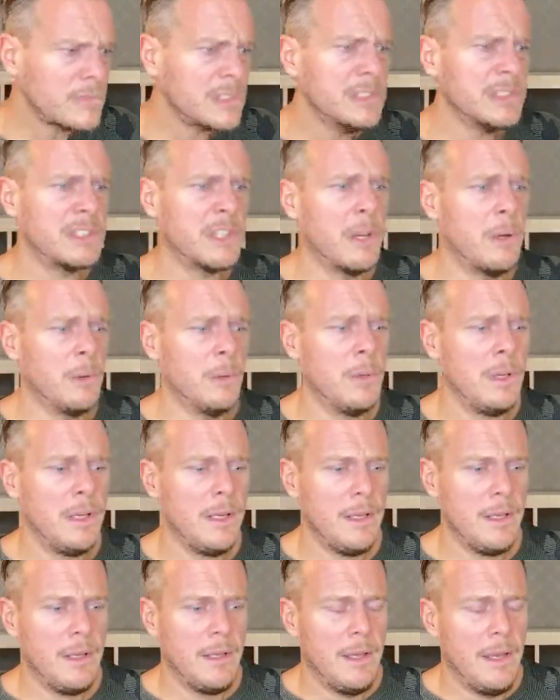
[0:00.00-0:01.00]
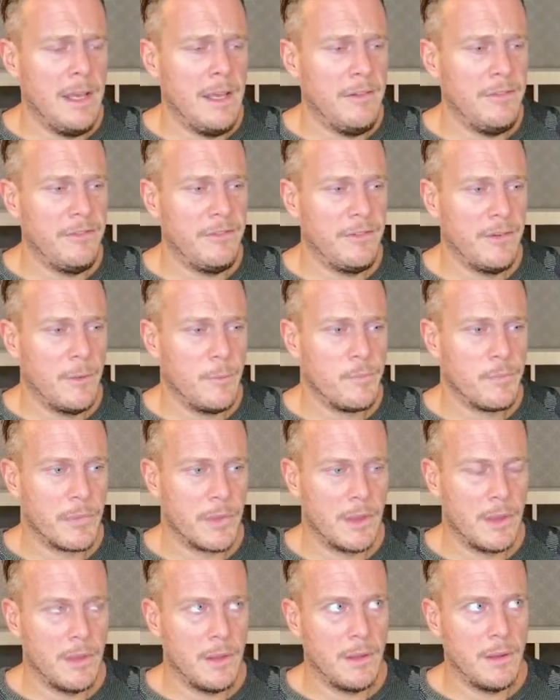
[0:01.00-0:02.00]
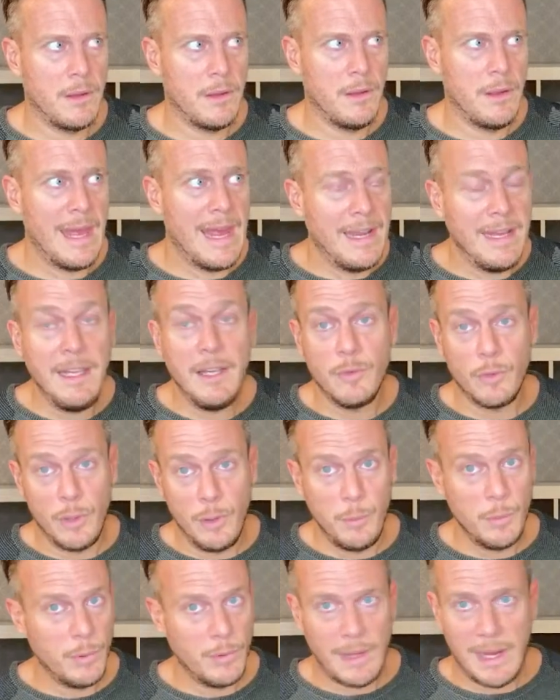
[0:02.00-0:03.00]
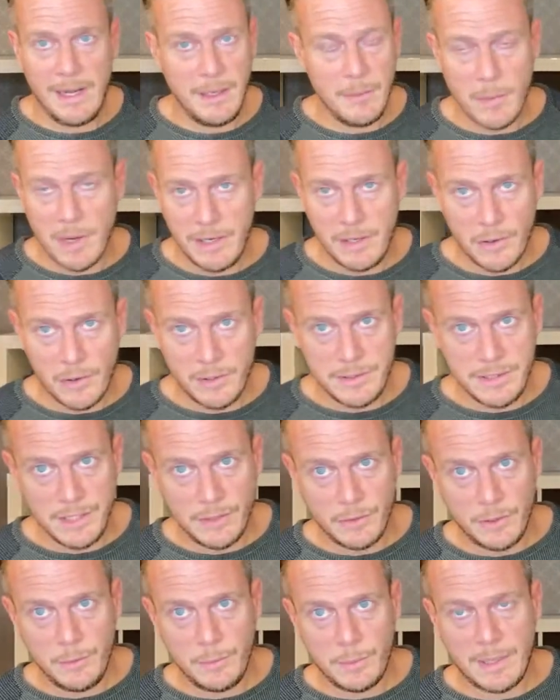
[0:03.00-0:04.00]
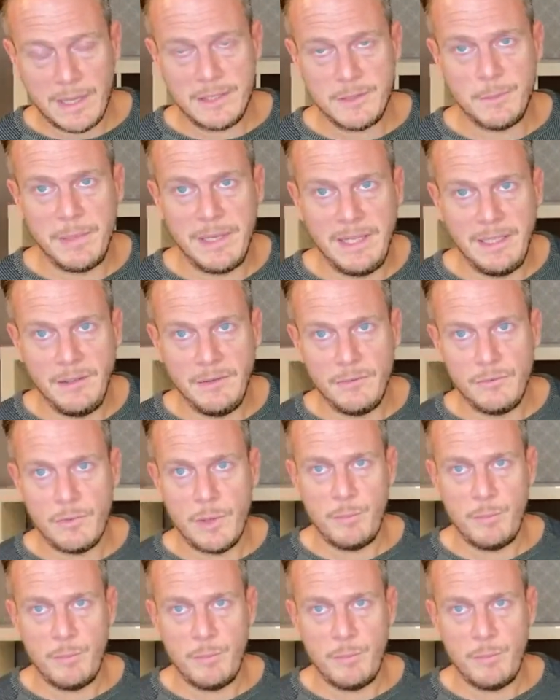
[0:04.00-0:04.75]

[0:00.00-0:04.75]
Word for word: So if any group, any minority group has been...